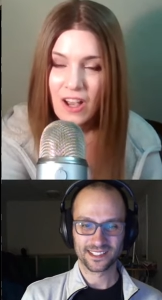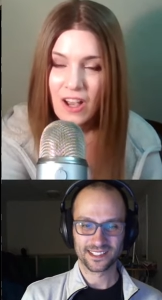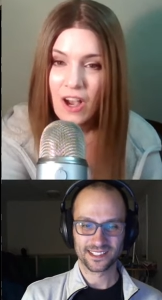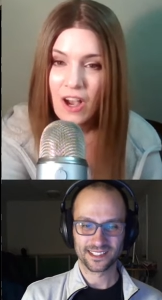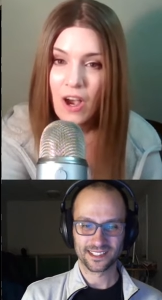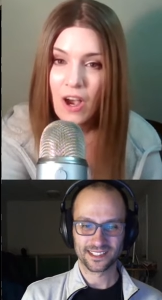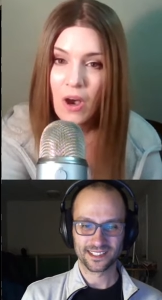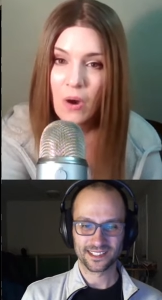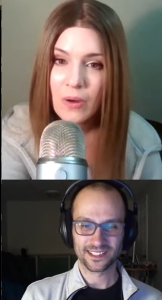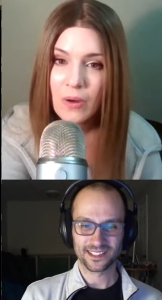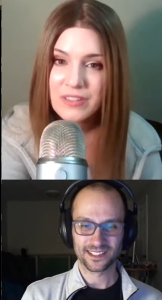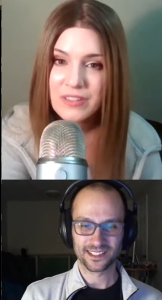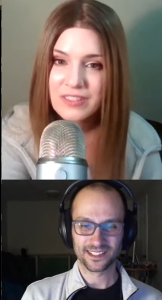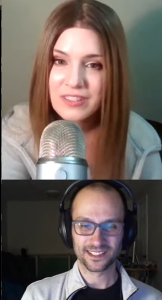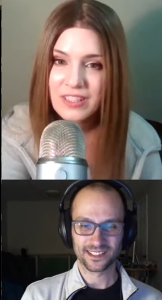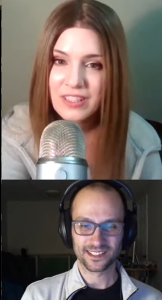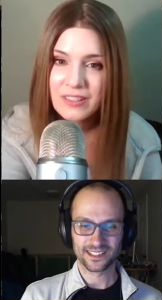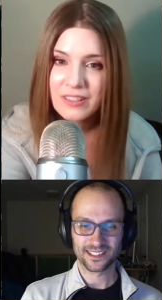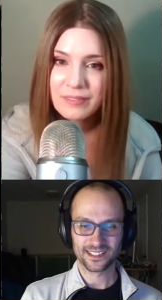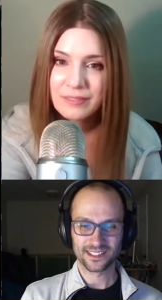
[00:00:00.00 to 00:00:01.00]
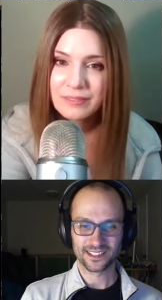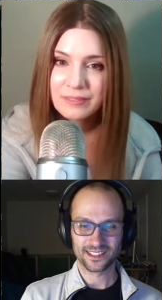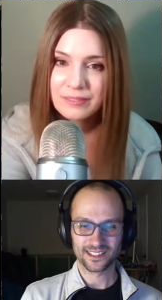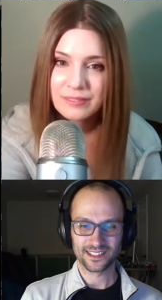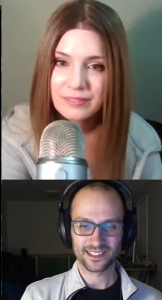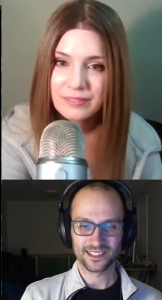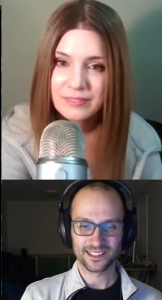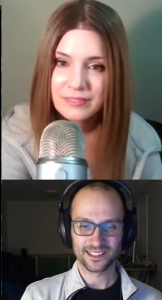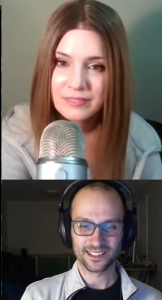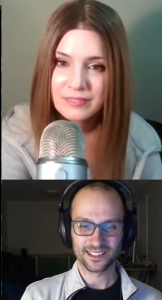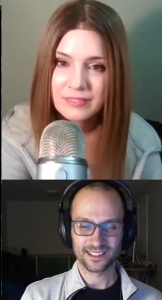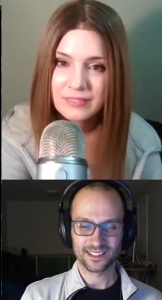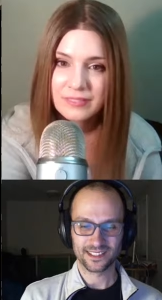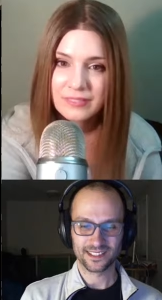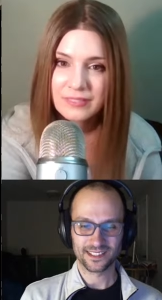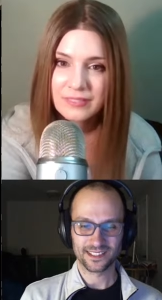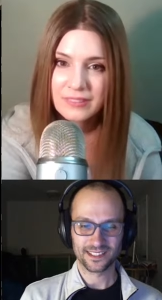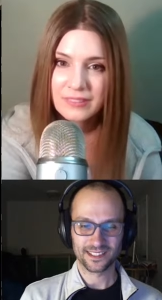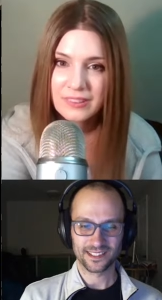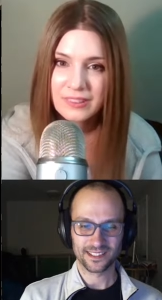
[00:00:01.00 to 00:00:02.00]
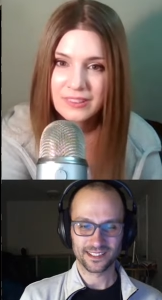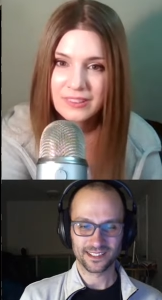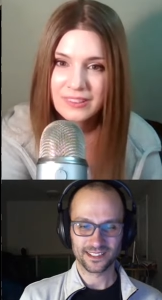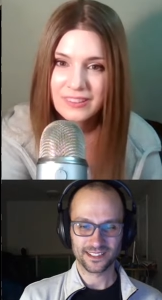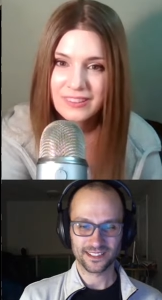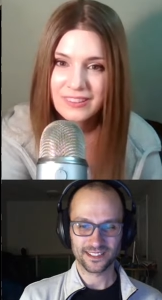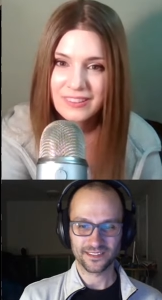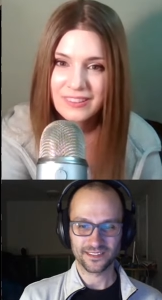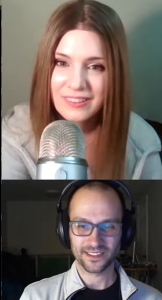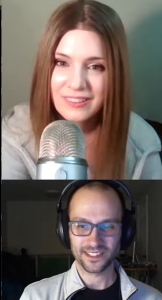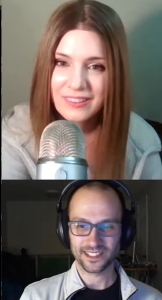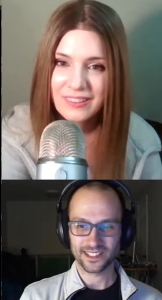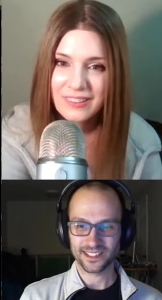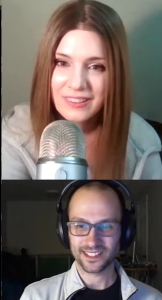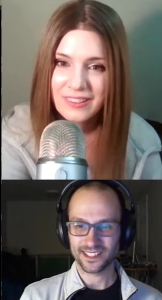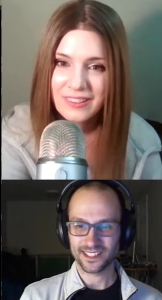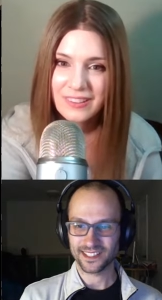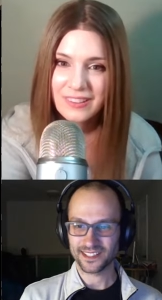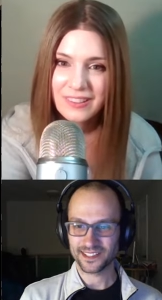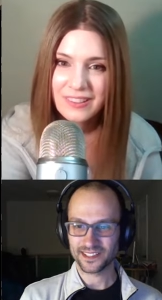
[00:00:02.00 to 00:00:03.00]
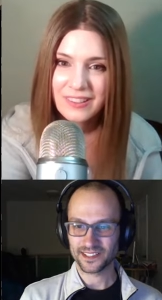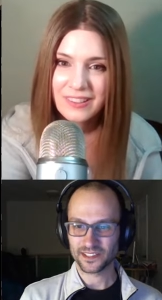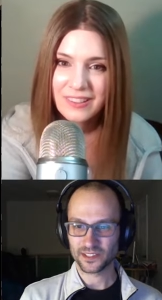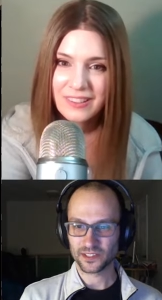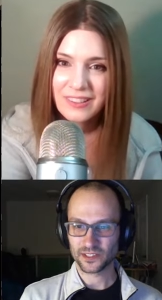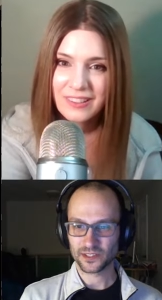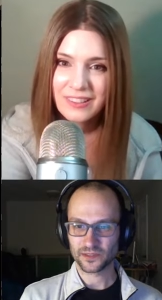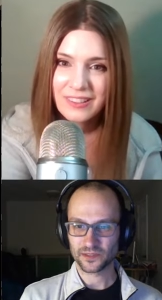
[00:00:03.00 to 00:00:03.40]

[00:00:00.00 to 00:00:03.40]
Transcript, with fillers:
Speaker 1: Oh, is it?
Speaker 2: Something like that.